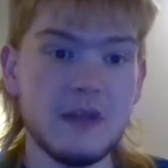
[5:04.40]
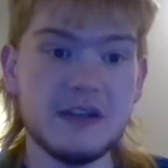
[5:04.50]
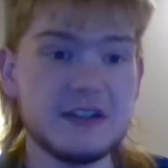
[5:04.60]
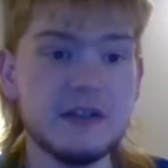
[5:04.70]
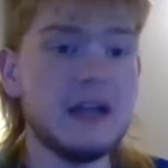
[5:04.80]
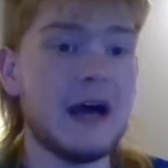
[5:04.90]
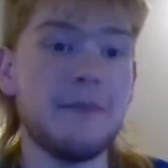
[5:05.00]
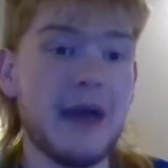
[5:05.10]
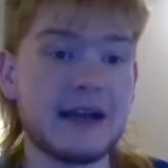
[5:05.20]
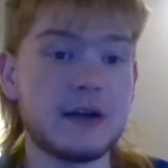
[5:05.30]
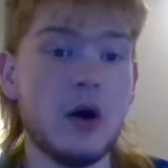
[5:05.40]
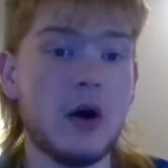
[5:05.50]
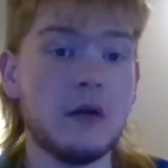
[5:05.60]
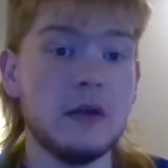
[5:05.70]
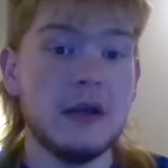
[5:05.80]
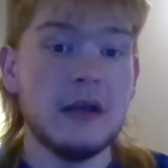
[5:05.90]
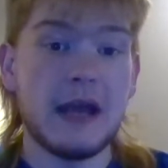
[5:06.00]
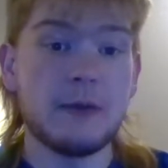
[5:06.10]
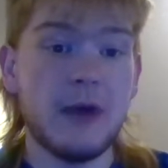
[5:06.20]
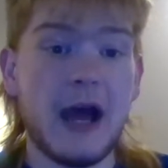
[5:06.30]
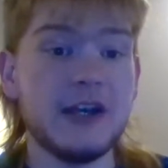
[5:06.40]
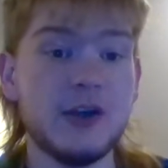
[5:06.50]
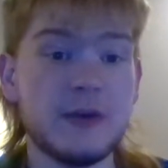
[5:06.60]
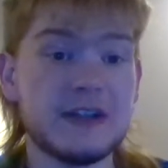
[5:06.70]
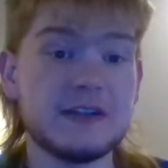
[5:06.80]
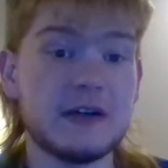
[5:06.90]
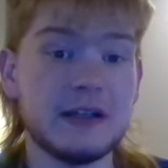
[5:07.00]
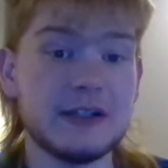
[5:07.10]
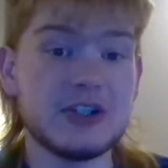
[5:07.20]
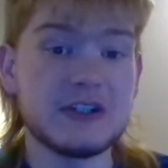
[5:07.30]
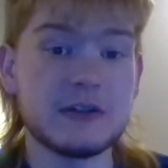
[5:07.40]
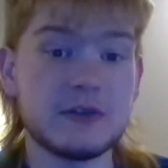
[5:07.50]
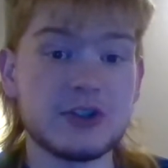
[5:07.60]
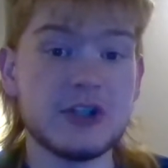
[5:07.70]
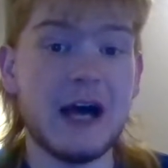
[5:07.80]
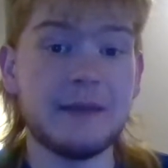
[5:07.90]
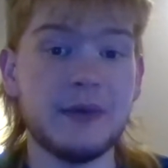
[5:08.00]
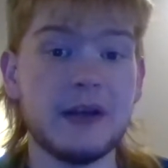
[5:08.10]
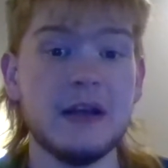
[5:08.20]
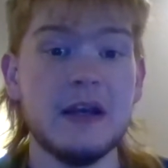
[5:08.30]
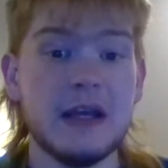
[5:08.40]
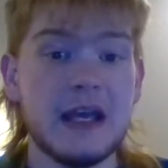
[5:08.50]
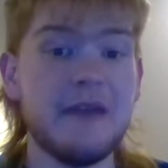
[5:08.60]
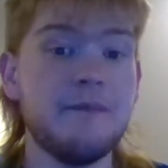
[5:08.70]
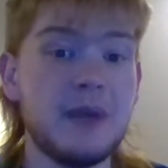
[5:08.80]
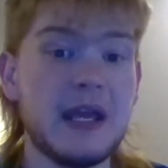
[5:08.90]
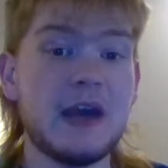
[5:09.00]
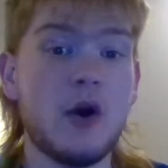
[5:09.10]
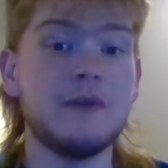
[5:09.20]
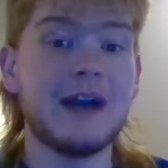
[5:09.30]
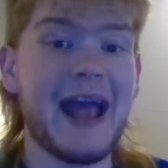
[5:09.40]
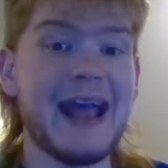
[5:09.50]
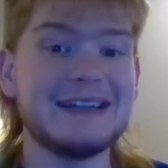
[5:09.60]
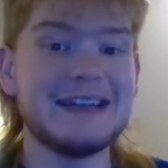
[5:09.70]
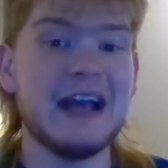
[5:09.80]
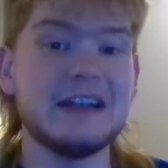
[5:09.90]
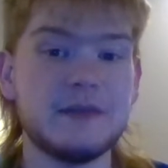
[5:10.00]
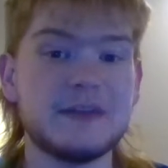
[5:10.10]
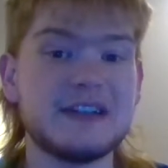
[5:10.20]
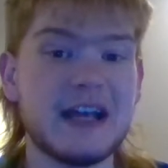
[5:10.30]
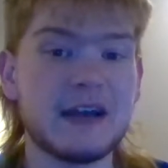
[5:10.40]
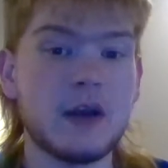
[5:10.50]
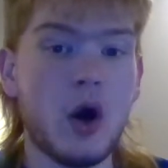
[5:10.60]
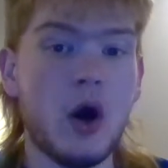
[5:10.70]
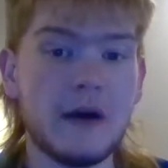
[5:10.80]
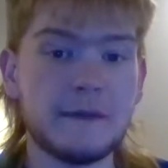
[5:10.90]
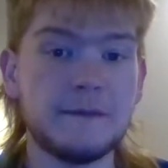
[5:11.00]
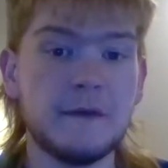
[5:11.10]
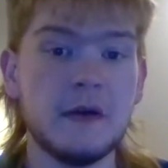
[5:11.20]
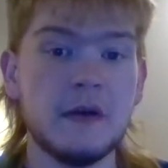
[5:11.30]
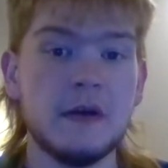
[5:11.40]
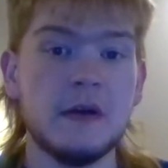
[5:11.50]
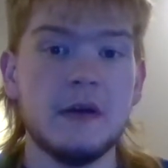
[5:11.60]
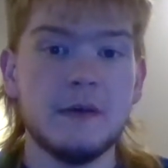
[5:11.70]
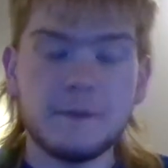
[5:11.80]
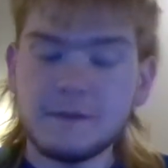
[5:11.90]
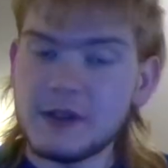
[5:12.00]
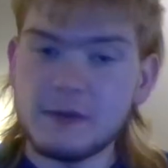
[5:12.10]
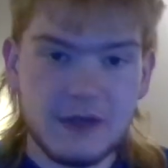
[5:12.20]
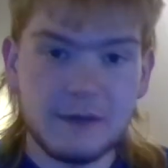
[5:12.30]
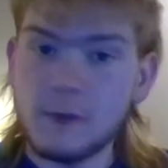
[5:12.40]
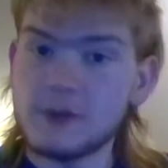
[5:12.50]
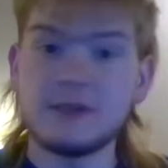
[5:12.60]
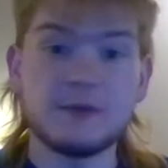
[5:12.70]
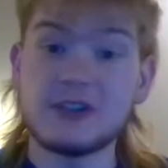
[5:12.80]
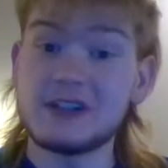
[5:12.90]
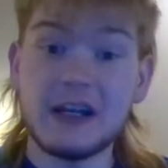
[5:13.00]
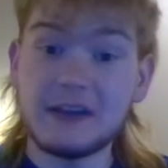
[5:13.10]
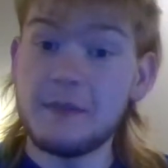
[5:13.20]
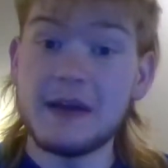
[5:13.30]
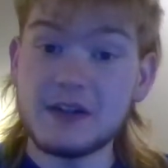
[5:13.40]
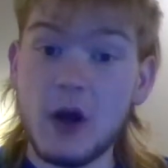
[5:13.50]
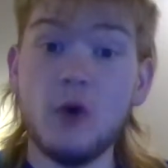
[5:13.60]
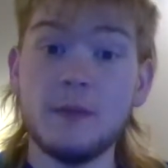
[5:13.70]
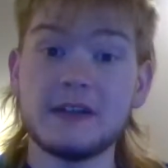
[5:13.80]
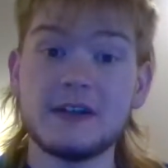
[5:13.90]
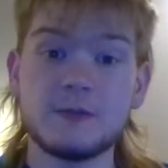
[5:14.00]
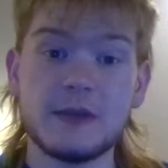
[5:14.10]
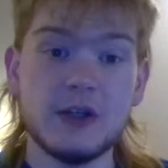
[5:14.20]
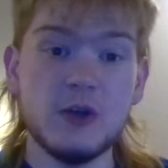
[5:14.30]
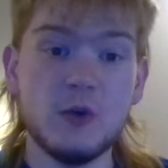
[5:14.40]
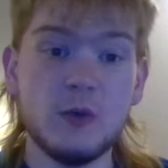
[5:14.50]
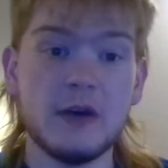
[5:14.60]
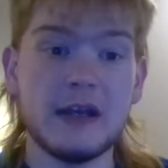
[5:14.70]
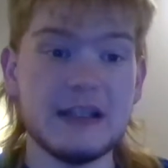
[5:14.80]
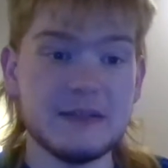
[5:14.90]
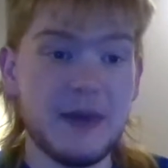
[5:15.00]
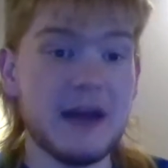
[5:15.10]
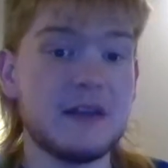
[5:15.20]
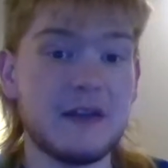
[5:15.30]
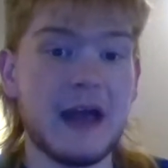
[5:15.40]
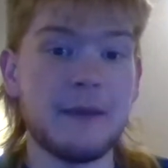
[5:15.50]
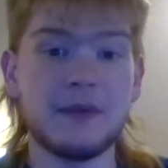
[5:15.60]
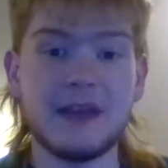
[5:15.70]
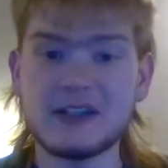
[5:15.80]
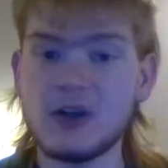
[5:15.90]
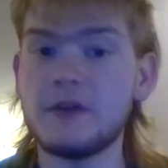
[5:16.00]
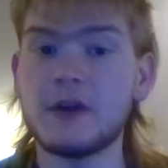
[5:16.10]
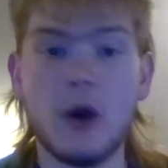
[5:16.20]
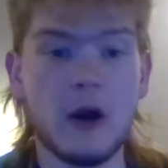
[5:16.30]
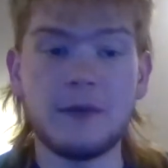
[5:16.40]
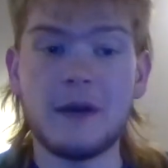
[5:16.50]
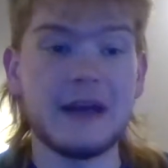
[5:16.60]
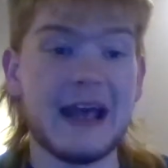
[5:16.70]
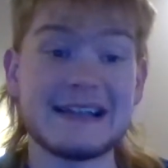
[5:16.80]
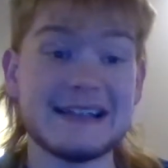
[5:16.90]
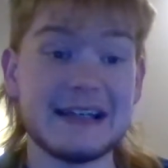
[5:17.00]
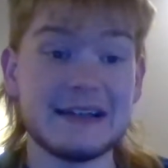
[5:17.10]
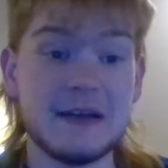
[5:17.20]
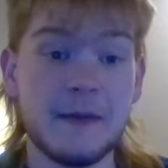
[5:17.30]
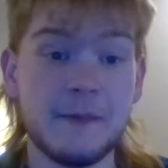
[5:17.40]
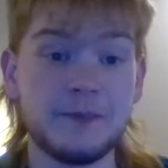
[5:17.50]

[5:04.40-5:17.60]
Still not bad at all. And I knew he still had a logistical shot, but him being over 0.8 of a second off, unfortunately was just not the best omen, because we knew he's better than that, but that's all the car probably has in it.